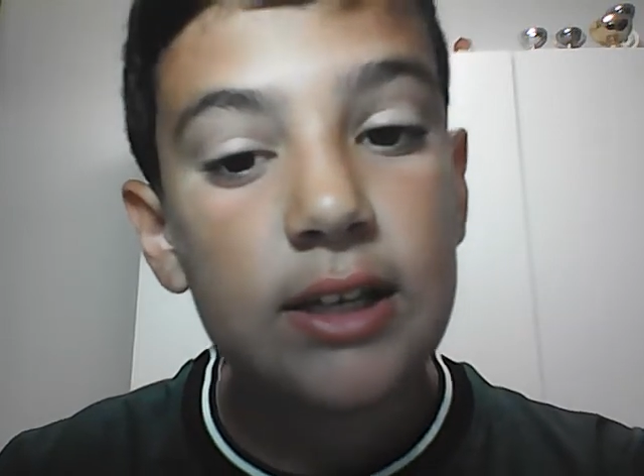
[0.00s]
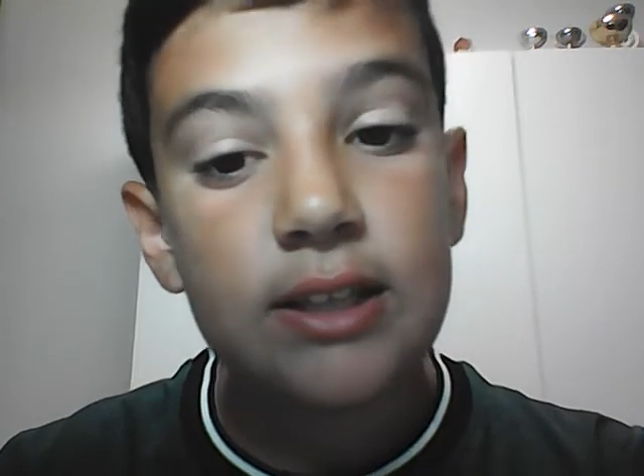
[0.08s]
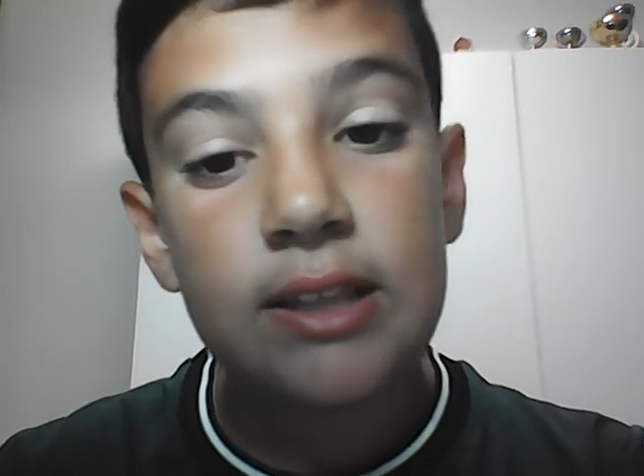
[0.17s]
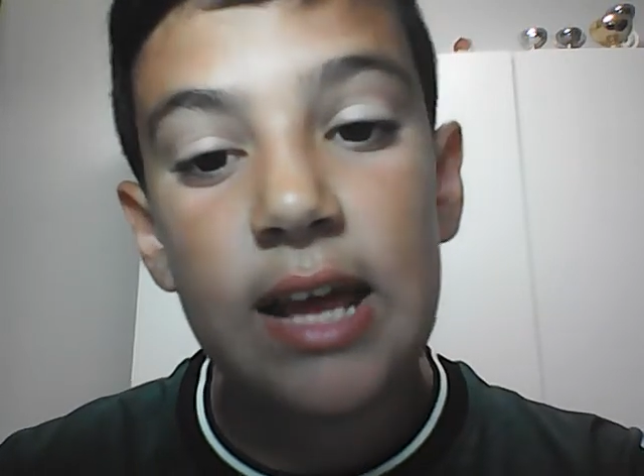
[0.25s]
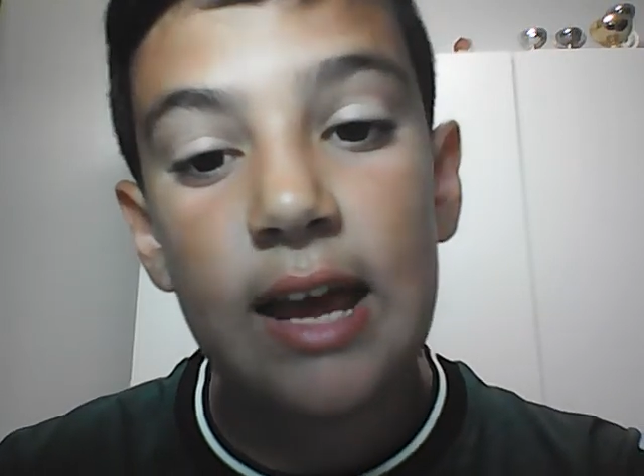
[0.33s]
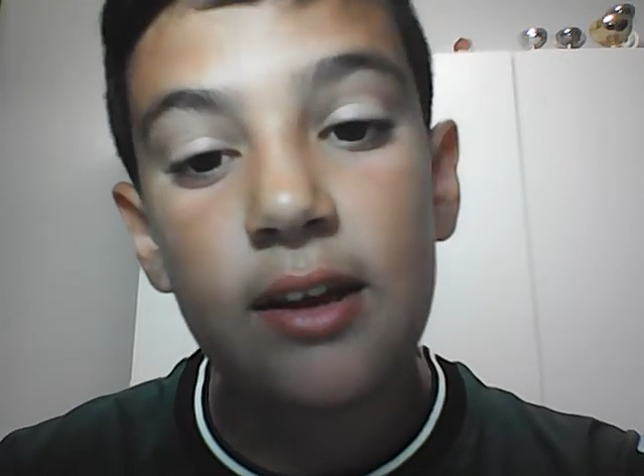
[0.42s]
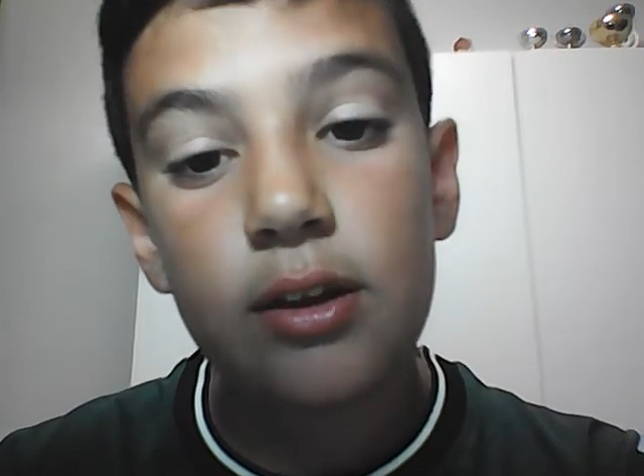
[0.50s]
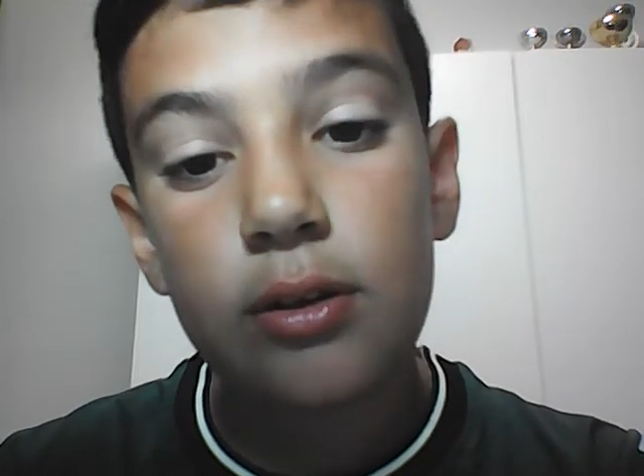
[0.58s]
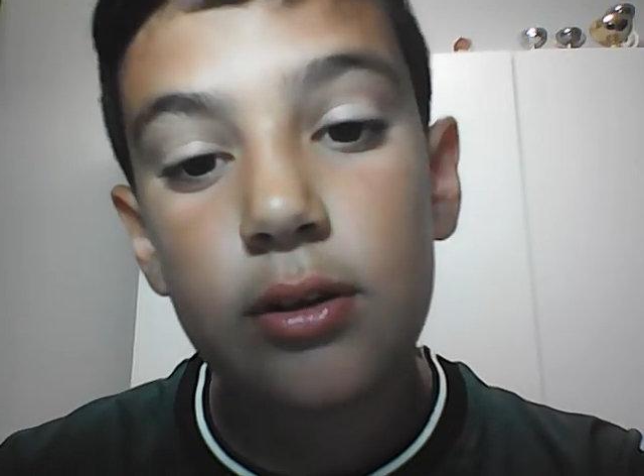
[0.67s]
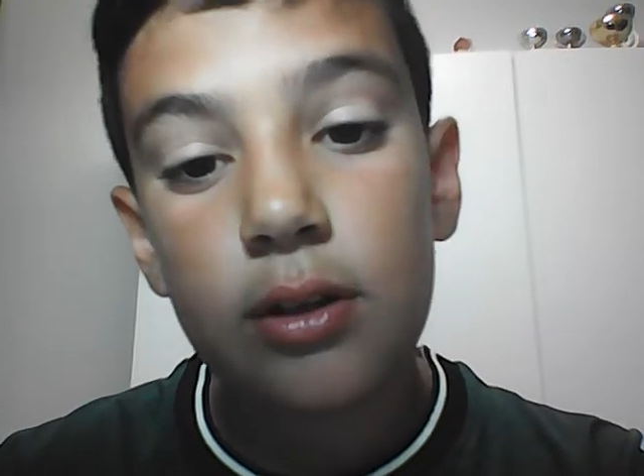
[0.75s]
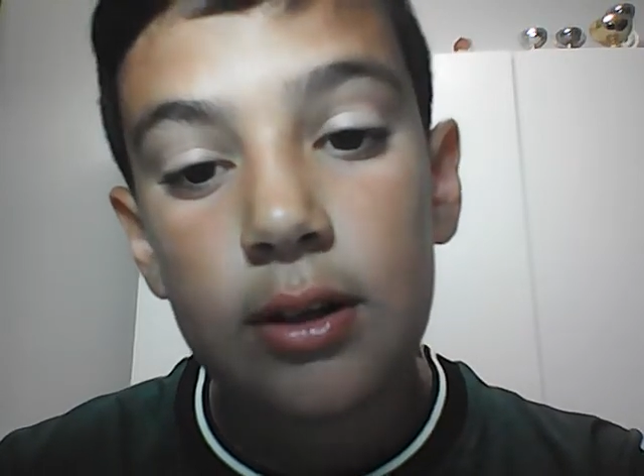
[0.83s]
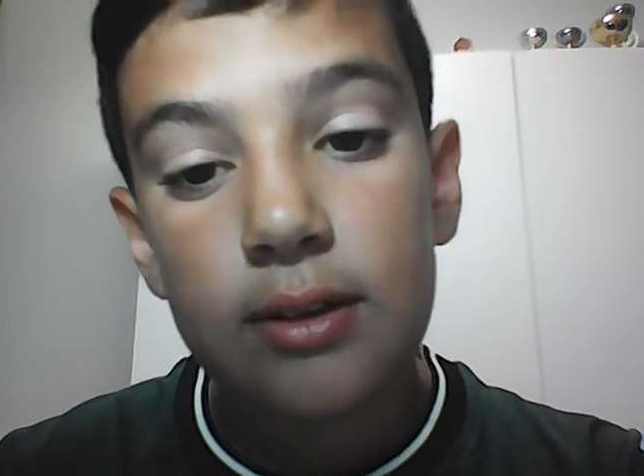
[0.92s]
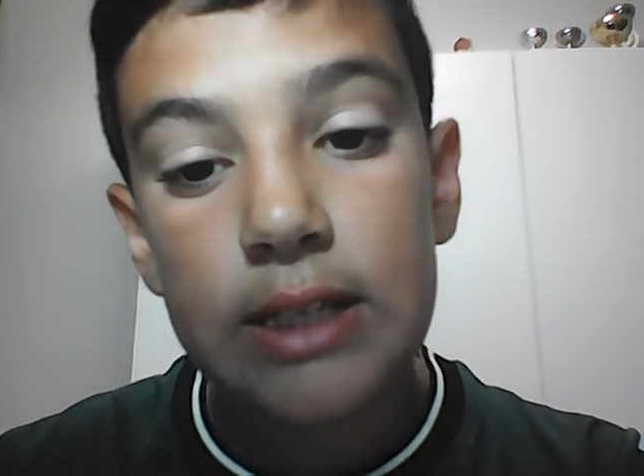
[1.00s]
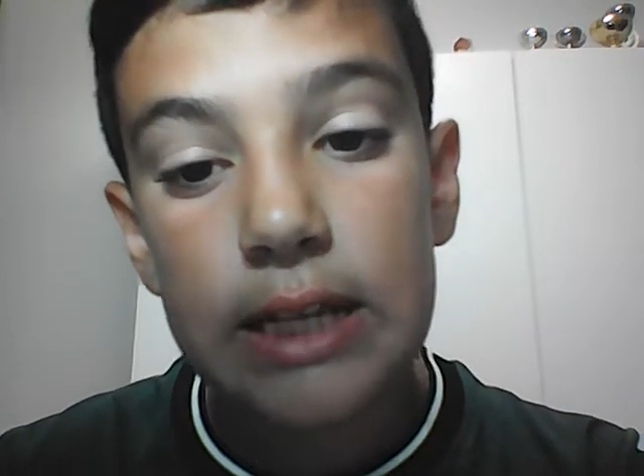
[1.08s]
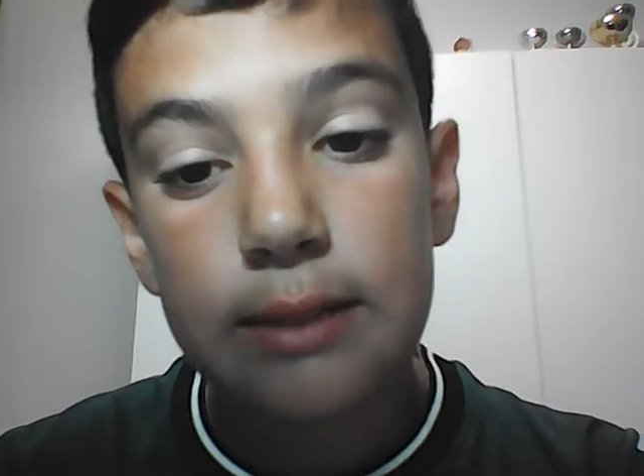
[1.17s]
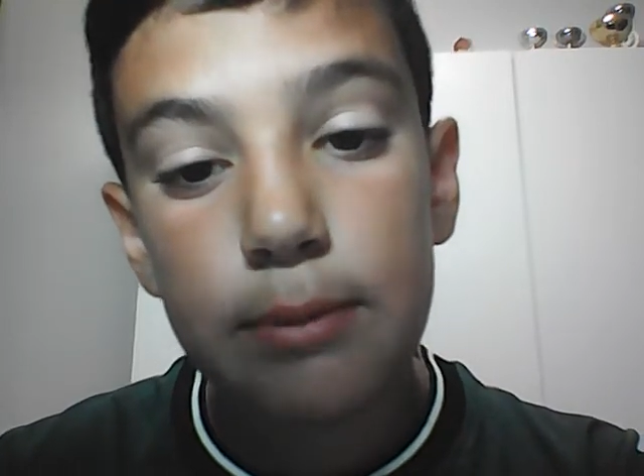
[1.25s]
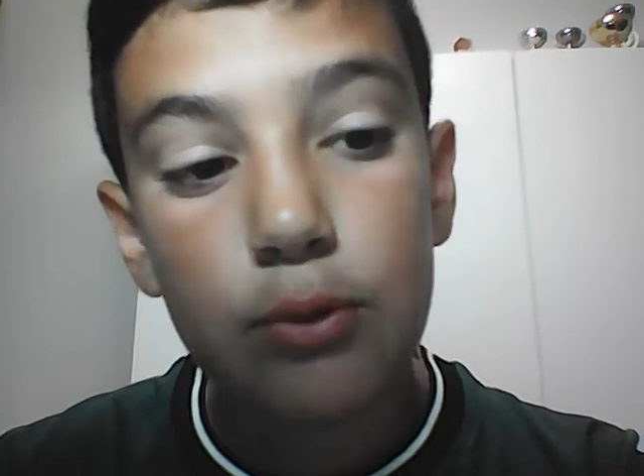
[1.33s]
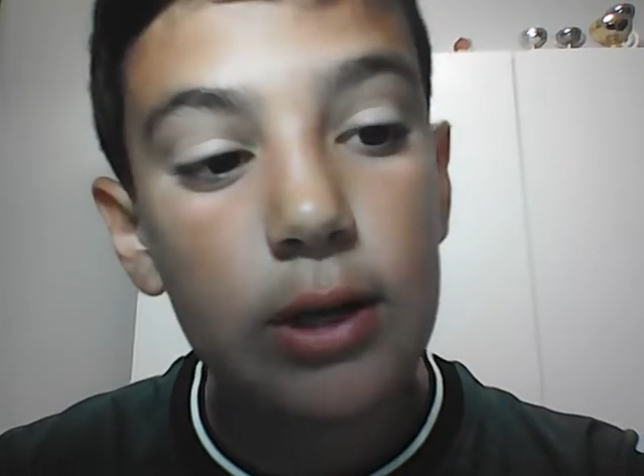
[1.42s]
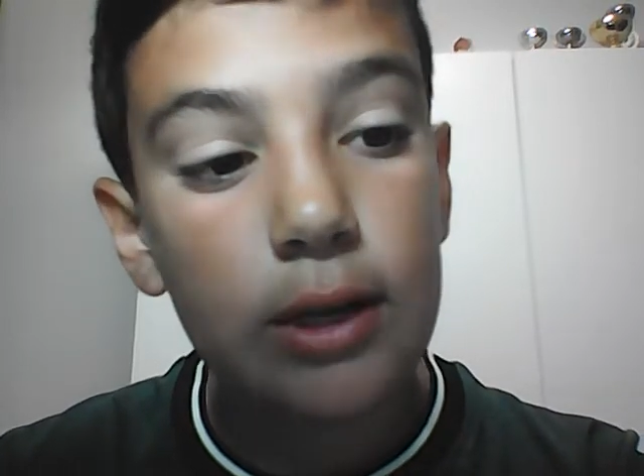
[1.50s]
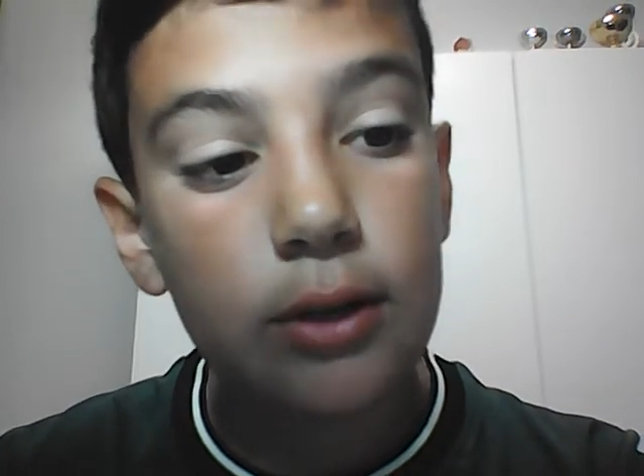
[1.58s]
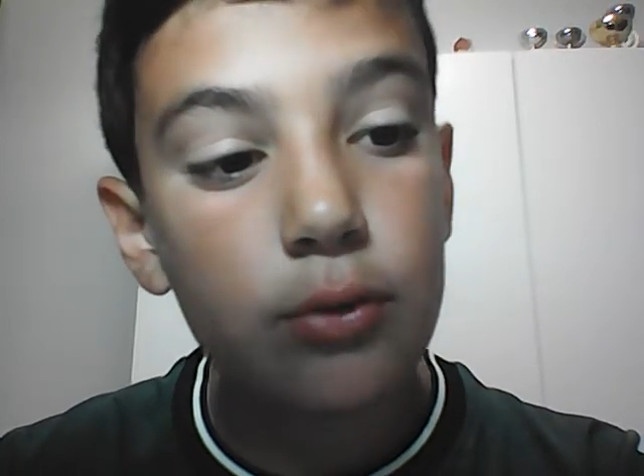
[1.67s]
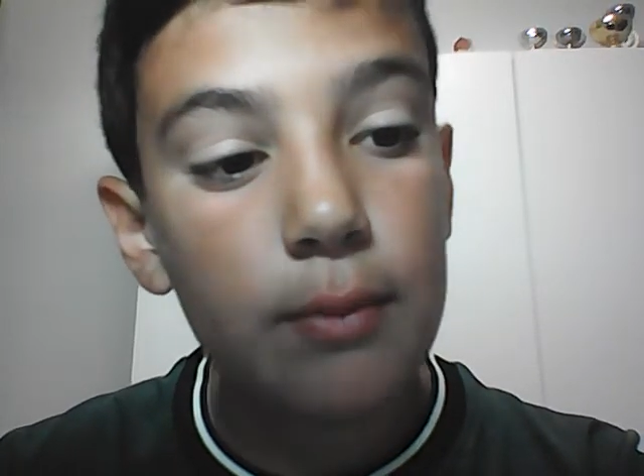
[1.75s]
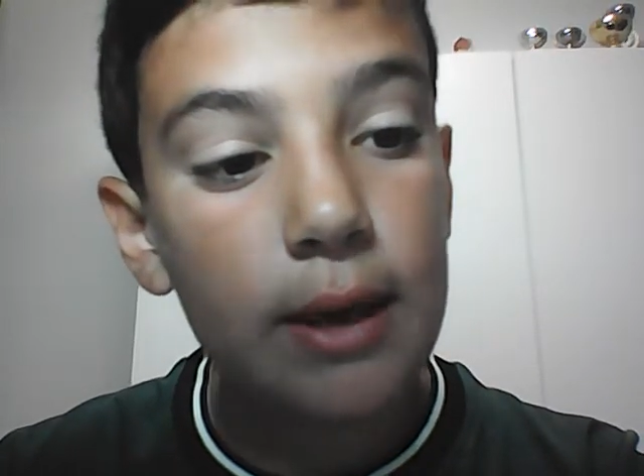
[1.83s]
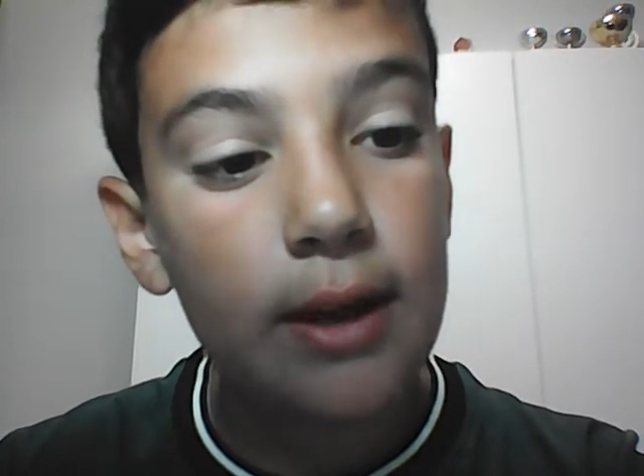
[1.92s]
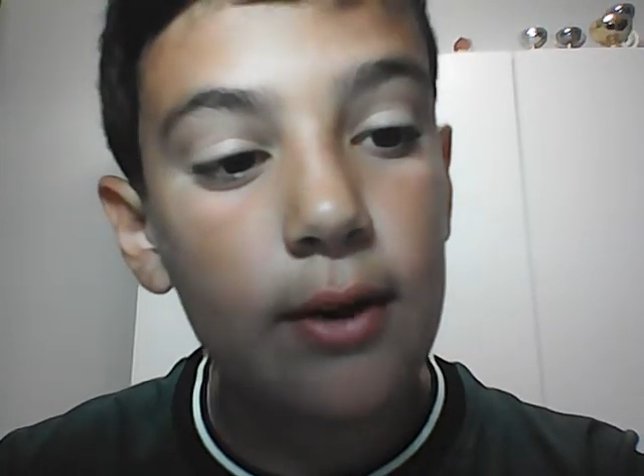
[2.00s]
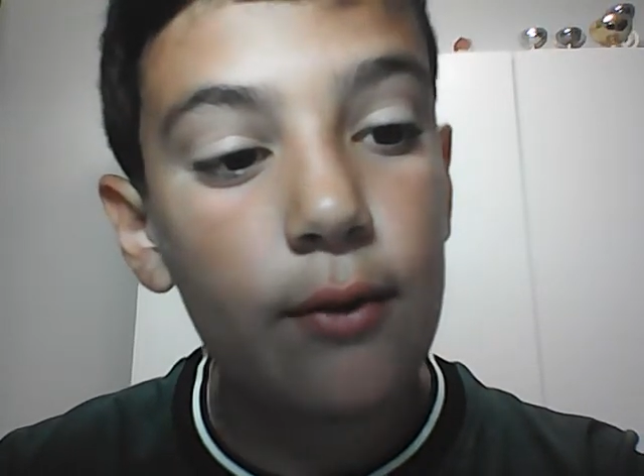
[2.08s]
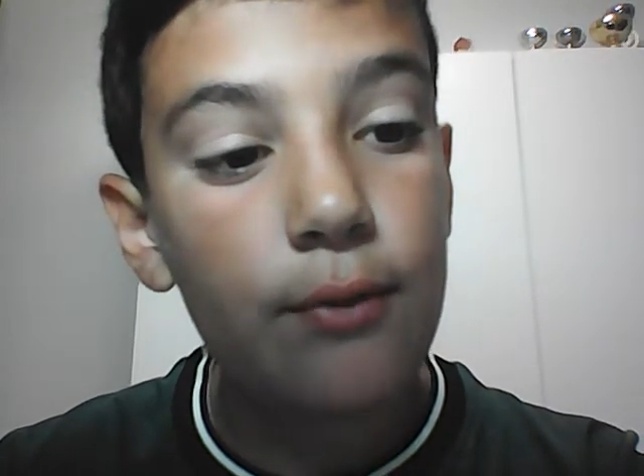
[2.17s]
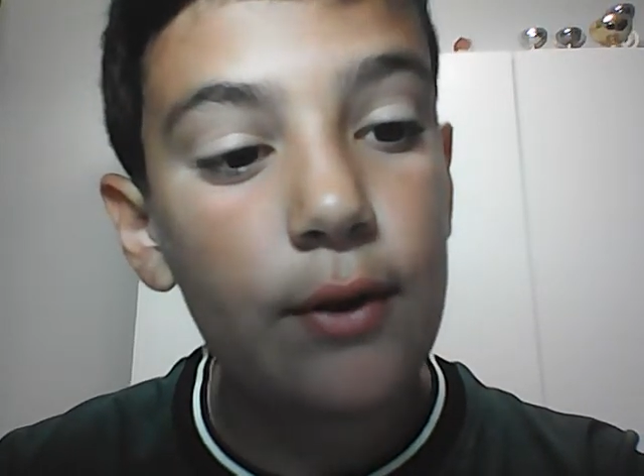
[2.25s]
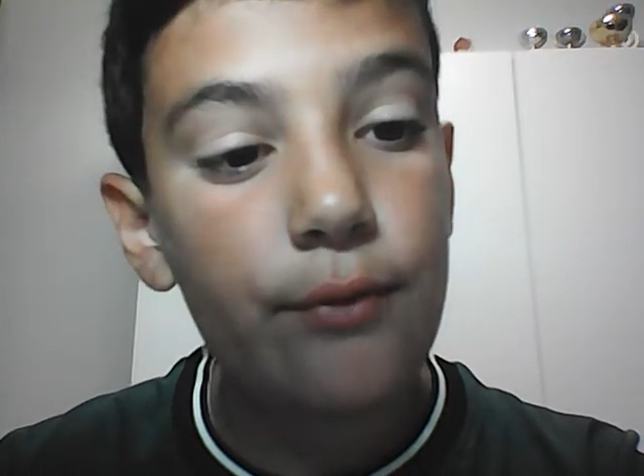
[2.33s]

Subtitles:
they'd be willing to make an offer